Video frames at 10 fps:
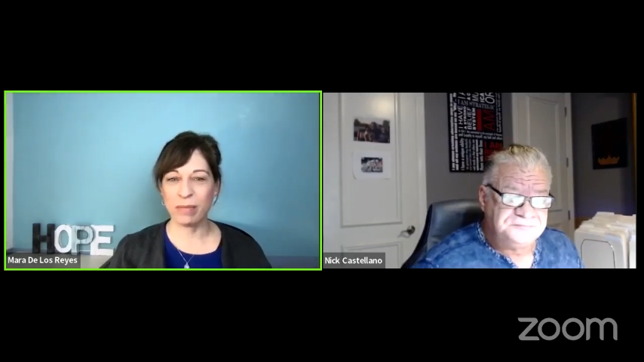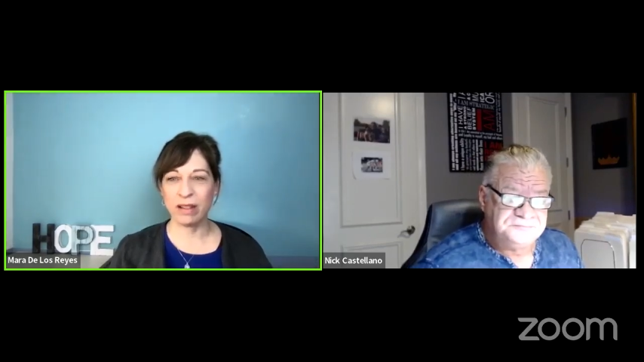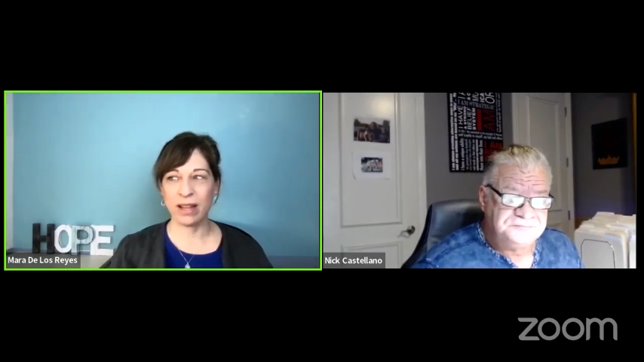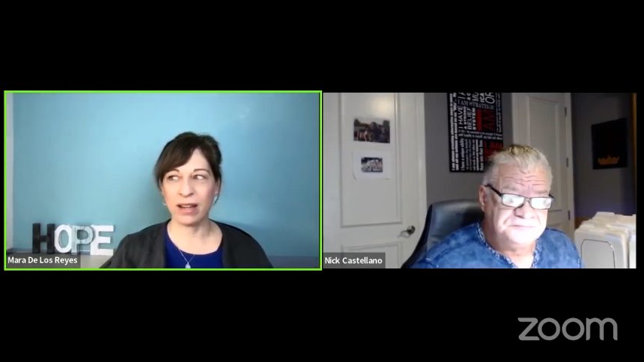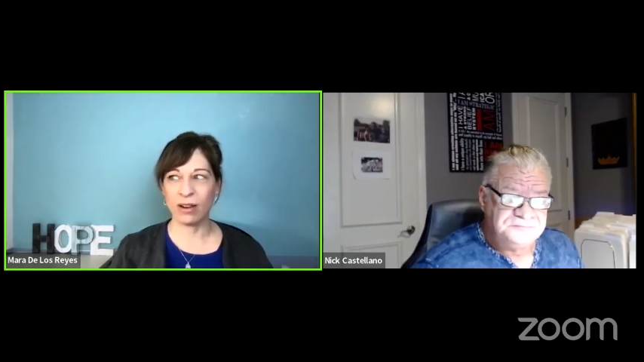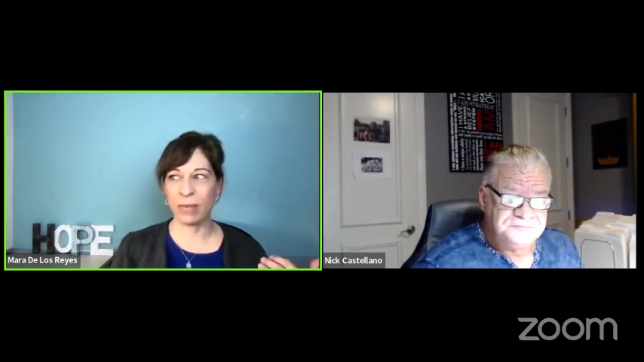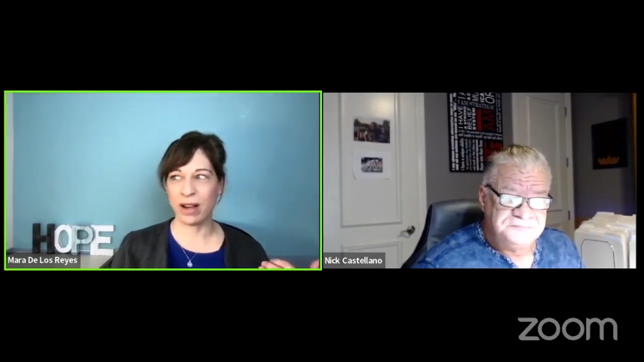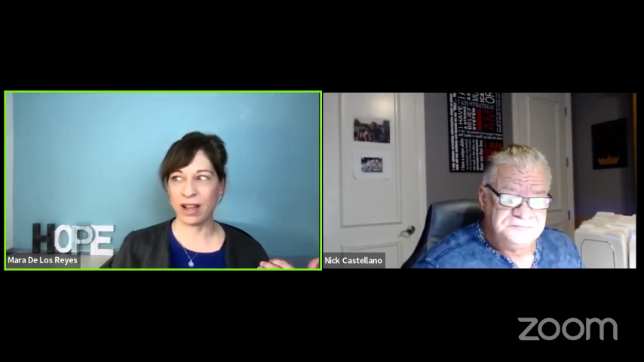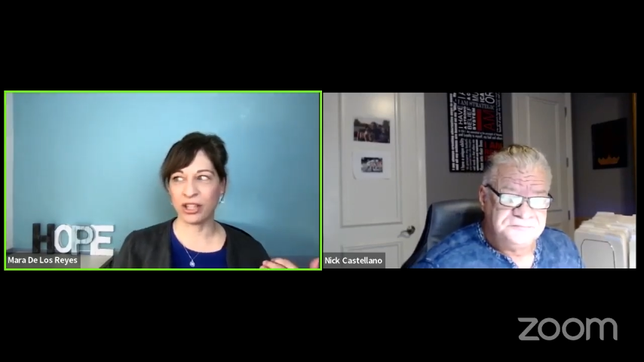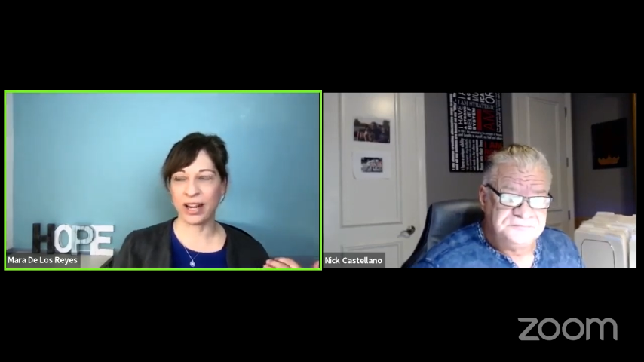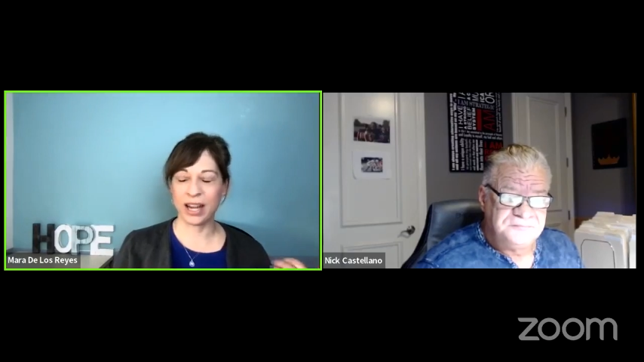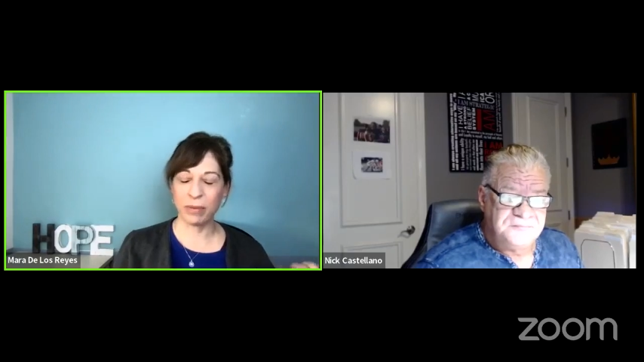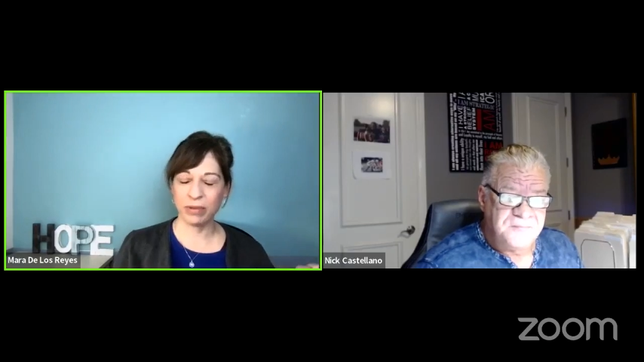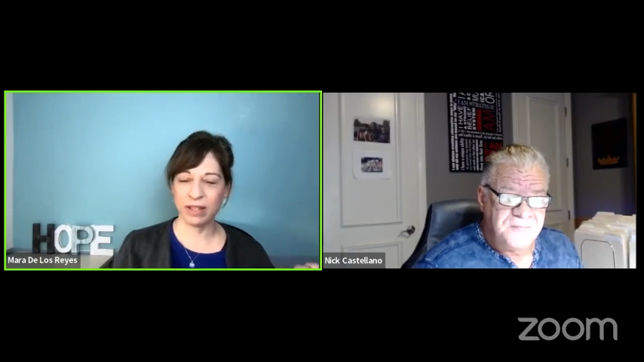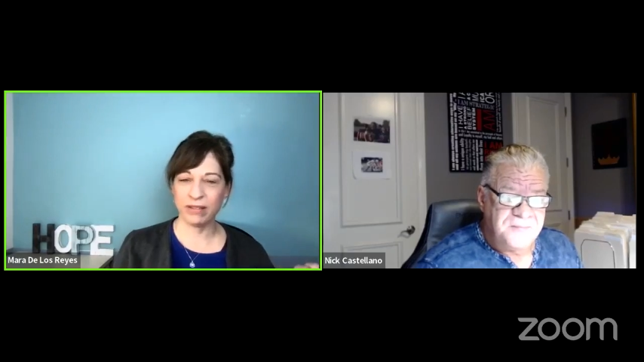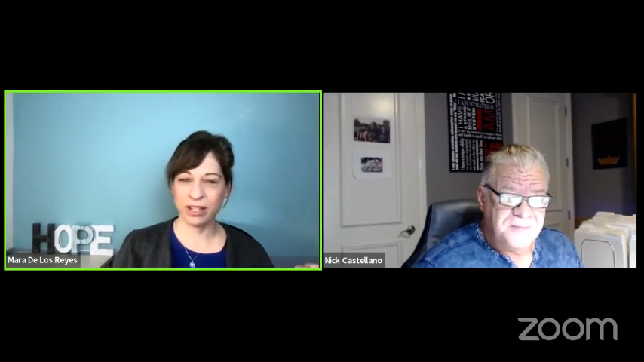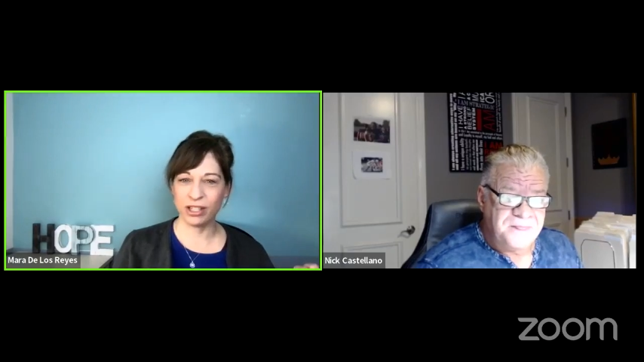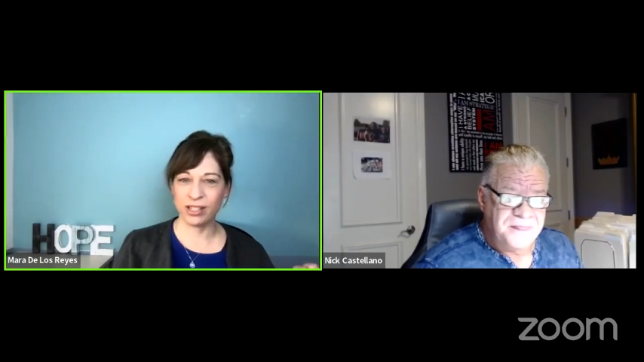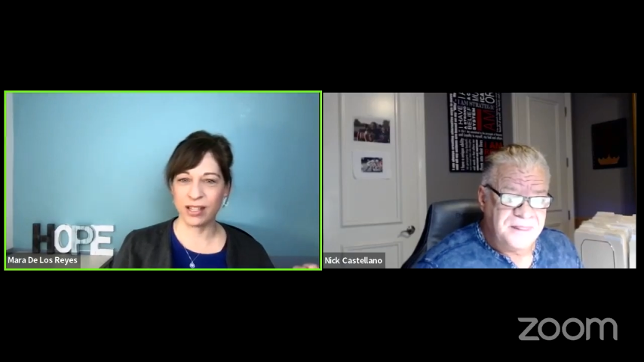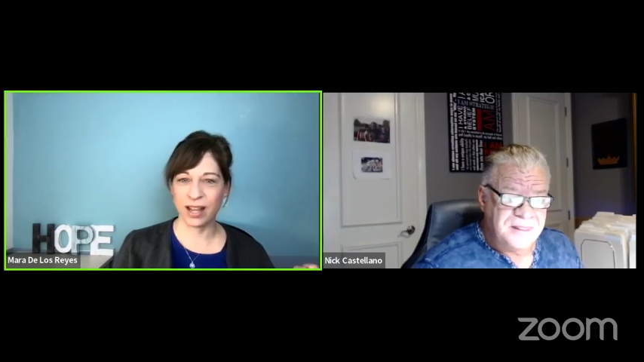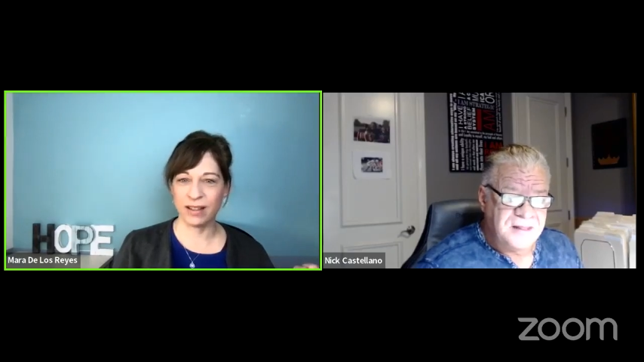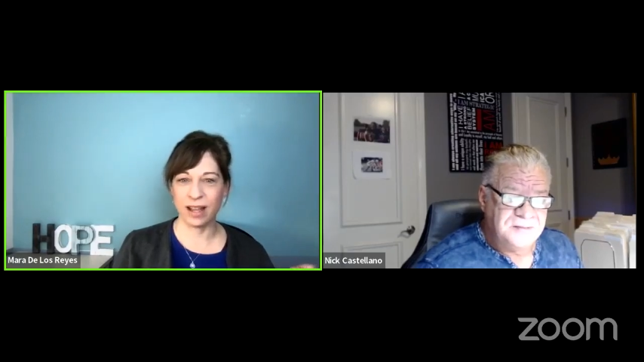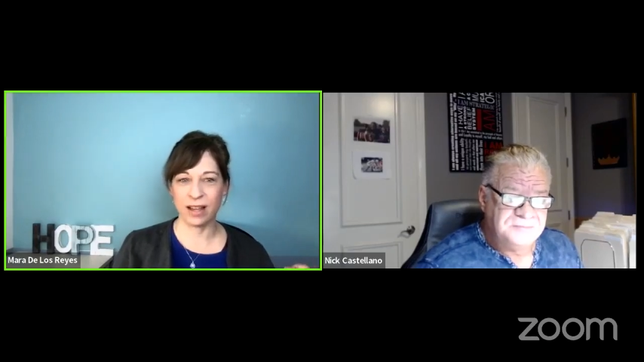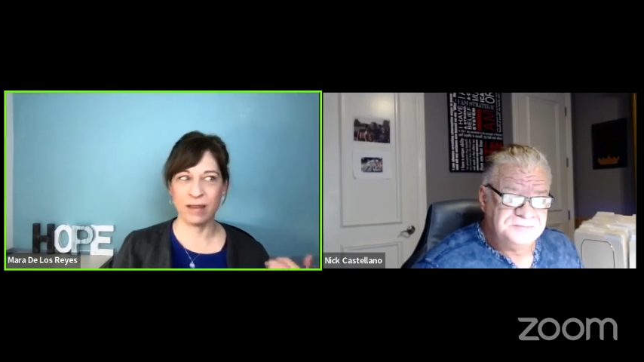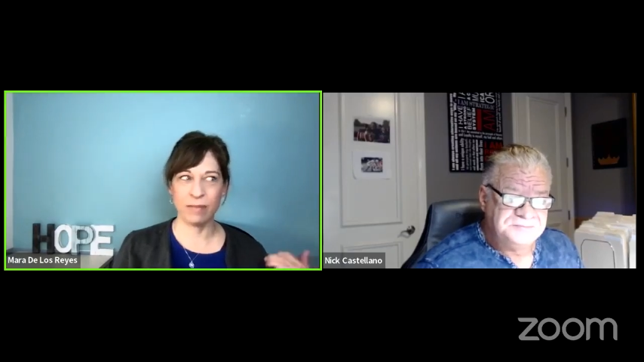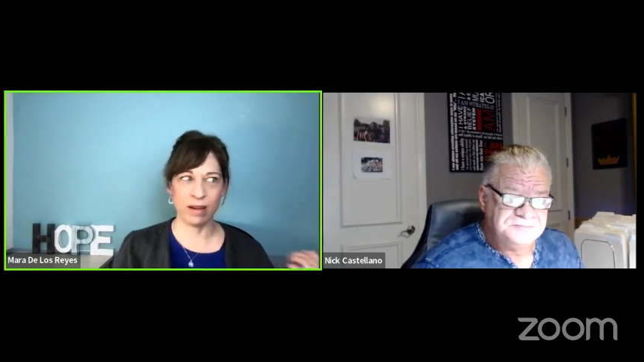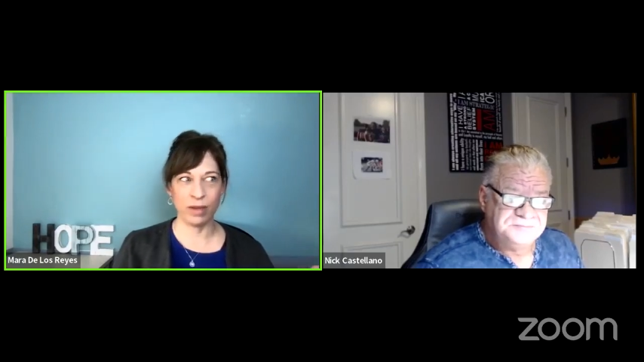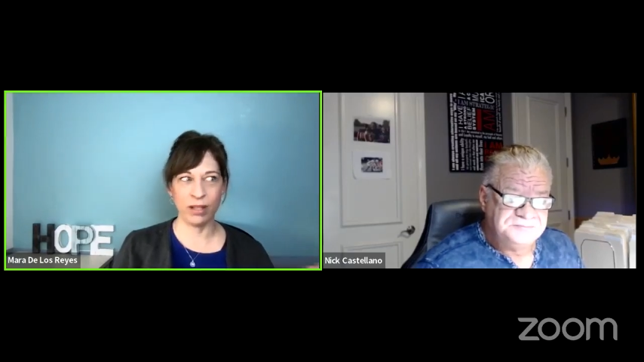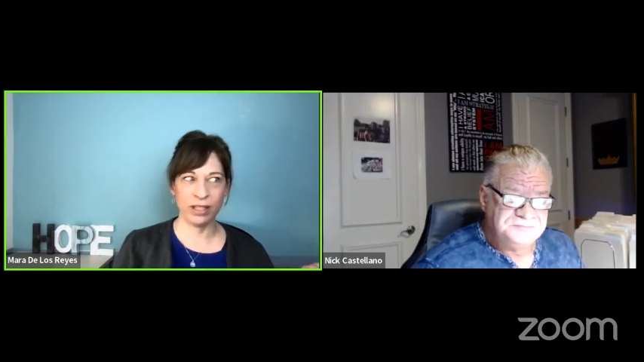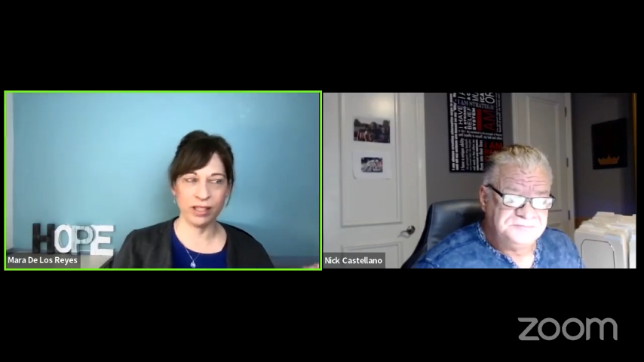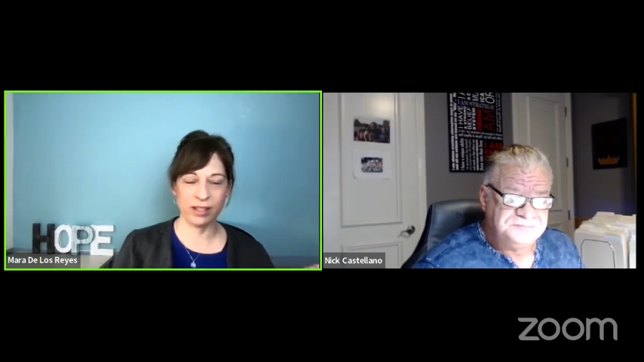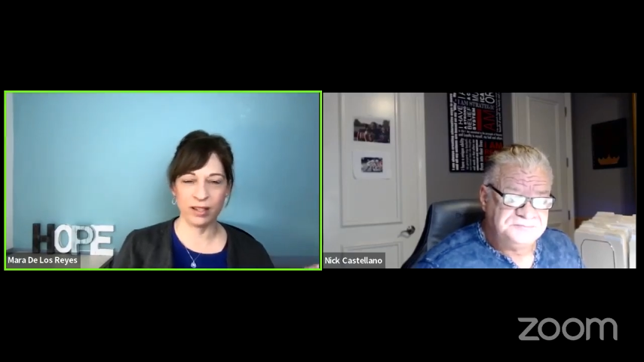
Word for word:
Speaker 1: be like, oh my gosh, I can't believe he just said that he made millions